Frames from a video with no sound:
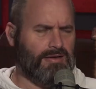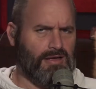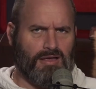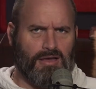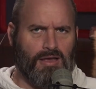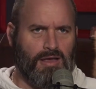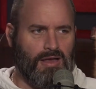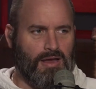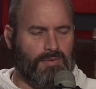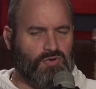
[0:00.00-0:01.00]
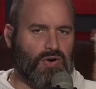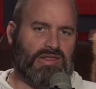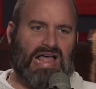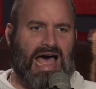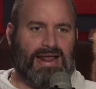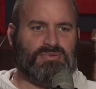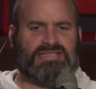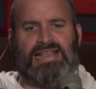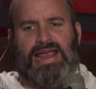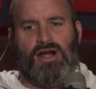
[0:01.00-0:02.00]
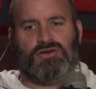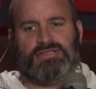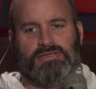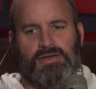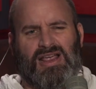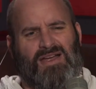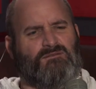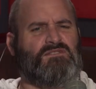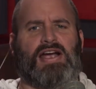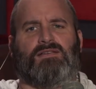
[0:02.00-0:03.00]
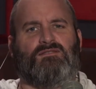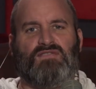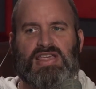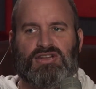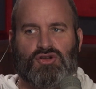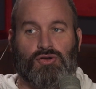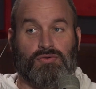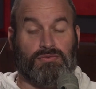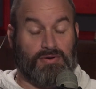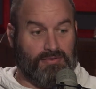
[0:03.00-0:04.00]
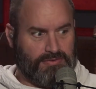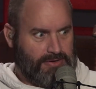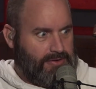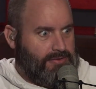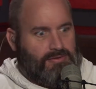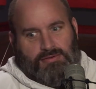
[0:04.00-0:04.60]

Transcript: ugh, doing a lot upstairs. I got to fucking feed you. And I was like,